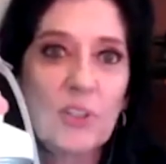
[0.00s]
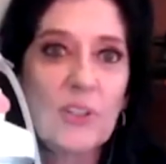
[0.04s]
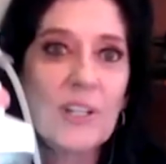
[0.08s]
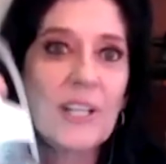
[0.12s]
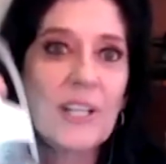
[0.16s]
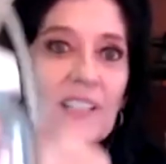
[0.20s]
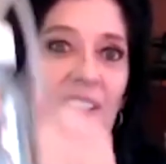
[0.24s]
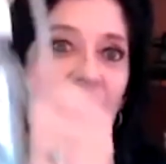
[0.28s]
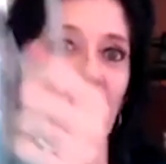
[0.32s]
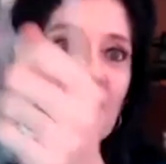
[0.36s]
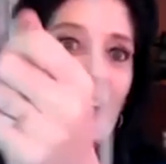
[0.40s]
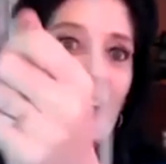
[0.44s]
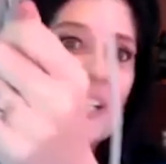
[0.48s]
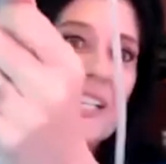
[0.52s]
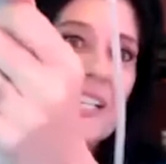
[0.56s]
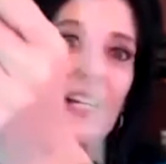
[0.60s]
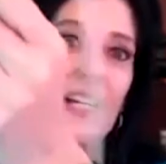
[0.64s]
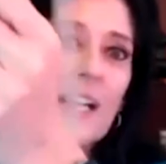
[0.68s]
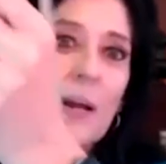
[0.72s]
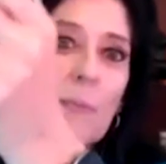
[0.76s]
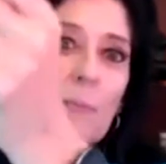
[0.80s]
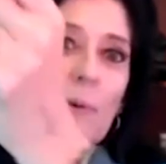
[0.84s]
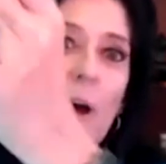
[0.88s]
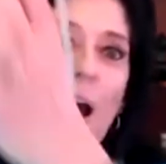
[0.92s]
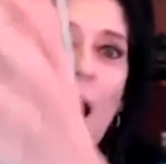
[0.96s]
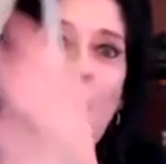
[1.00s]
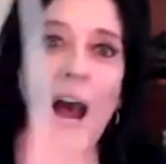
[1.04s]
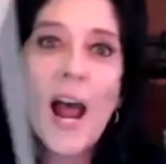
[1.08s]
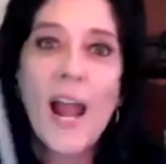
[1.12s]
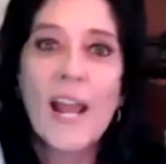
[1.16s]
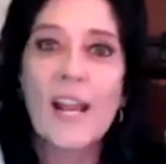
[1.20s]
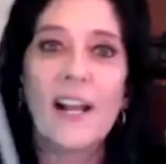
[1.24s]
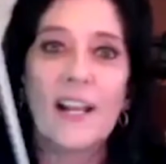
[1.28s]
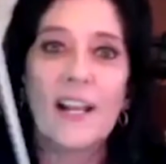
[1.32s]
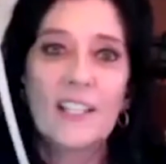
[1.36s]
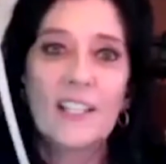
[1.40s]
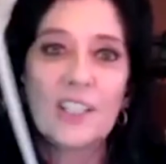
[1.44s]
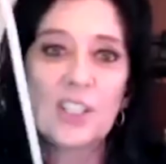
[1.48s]
or they're sticking it up
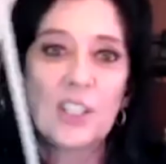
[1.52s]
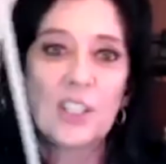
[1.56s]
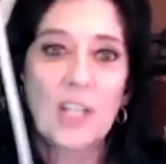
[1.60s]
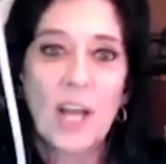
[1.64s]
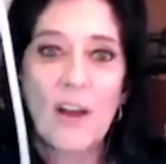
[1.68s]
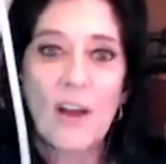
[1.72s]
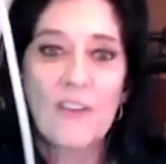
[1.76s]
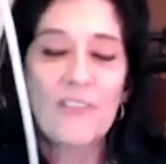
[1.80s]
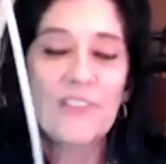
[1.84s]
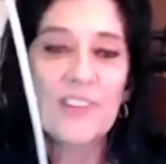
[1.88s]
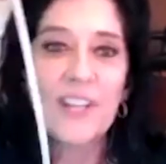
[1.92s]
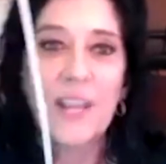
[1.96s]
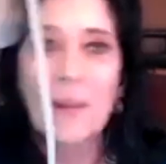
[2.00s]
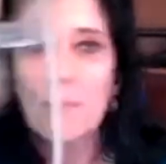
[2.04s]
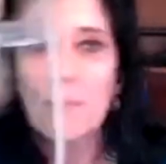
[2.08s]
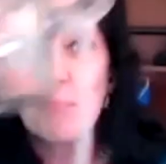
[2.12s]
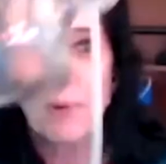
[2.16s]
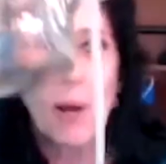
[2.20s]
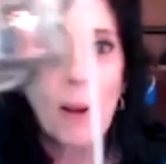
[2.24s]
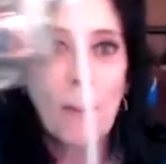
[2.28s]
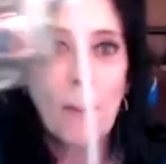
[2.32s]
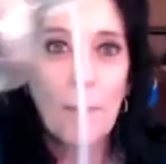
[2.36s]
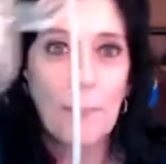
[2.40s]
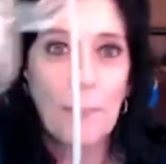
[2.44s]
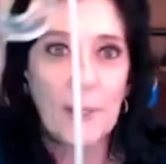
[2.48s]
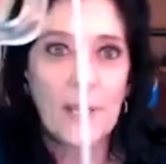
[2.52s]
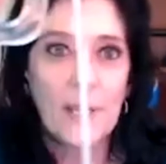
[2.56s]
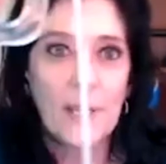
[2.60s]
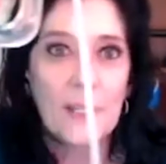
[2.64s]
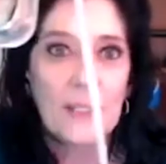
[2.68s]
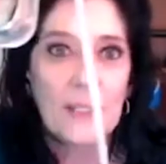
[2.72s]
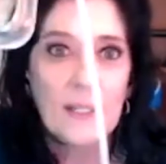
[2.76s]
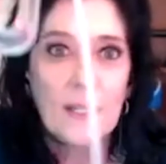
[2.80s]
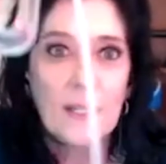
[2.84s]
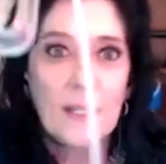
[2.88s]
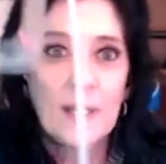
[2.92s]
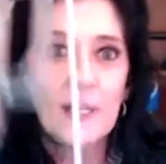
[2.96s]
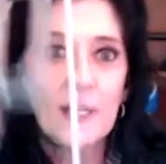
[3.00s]
high on a shelf and they bump
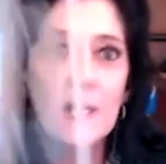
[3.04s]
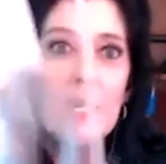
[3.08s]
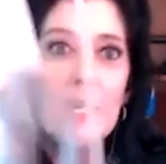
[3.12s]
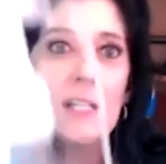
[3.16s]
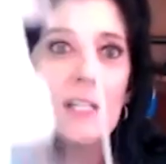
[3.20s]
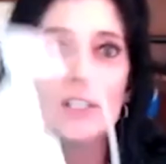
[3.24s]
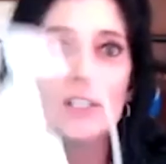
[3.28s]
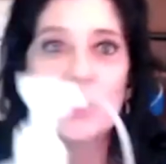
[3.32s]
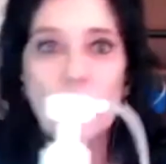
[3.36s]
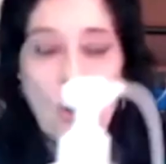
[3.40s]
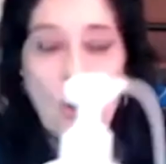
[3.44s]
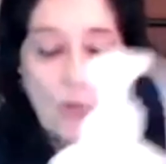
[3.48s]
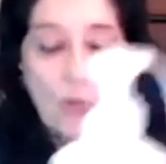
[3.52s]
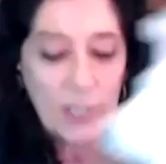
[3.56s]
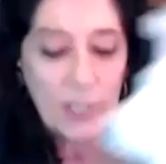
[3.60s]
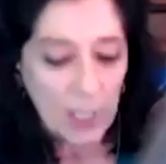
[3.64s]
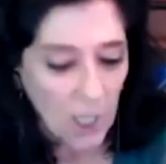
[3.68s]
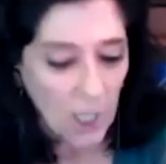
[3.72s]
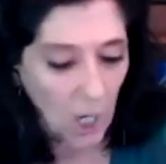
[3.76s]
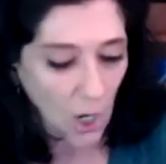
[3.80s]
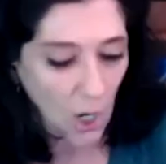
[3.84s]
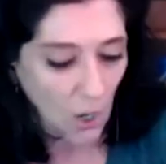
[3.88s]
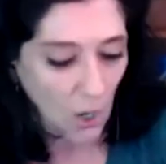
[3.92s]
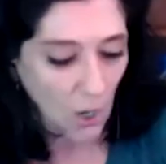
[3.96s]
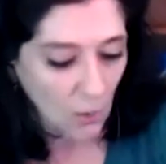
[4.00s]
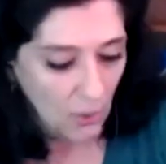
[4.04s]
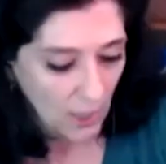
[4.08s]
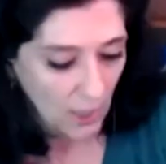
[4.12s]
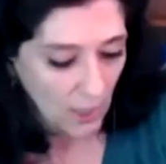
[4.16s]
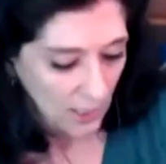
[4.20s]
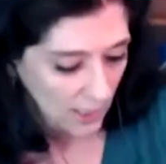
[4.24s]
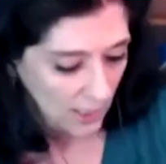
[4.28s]
it. Yes. So,